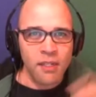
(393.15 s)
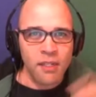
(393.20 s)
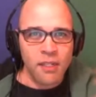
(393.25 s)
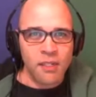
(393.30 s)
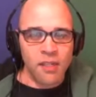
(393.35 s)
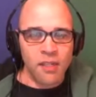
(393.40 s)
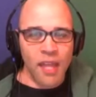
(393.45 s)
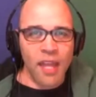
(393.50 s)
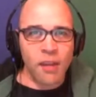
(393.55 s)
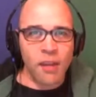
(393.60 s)

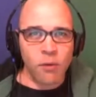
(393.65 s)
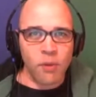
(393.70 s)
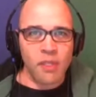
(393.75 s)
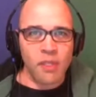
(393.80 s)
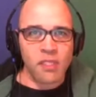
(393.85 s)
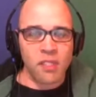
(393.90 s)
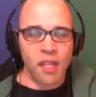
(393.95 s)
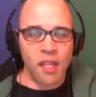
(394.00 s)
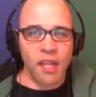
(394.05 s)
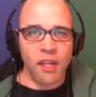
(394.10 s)

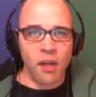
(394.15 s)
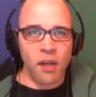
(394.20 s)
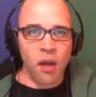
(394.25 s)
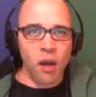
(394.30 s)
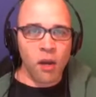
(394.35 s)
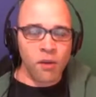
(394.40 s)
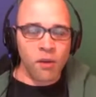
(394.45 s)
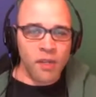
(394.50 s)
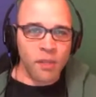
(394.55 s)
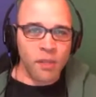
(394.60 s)
language, like,
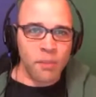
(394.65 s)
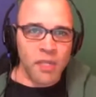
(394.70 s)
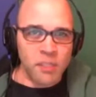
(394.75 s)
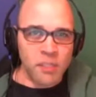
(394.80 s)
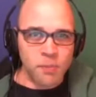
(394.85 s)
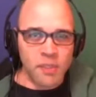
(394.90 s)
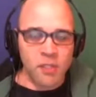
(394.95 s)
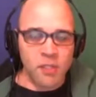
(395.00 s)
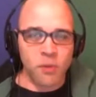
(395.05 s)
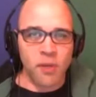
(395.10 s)
oh, he must
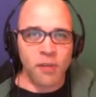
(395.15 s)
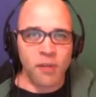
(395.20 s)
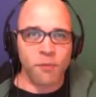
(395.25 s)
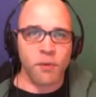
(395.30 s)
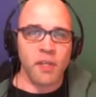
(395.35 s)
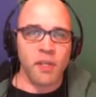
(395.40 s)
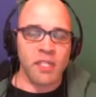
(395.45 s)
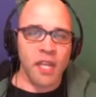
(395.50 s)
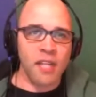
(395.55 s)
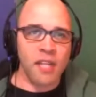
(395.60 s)
be doing it for
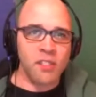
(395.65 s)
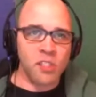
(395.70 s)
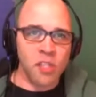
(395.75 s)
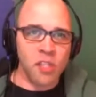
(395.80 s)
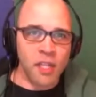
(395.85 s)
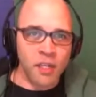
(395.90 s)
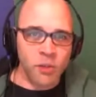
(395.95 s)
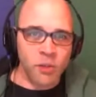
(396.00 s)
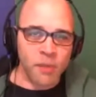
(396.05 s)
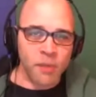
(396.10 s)

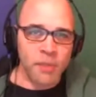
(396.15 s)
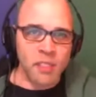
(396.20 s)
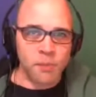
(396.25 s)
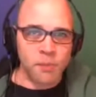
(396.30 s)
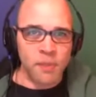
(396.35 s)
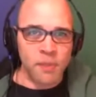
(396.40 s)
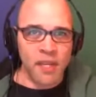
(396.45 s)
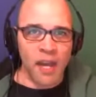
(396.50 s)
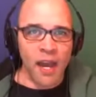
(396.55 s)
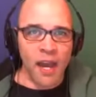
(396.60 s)
attention, or he must
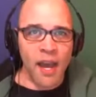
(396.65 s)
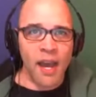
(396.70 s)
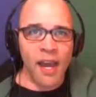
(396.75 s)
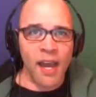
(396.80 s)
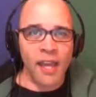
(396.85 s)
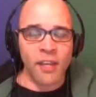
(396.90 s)
be high, or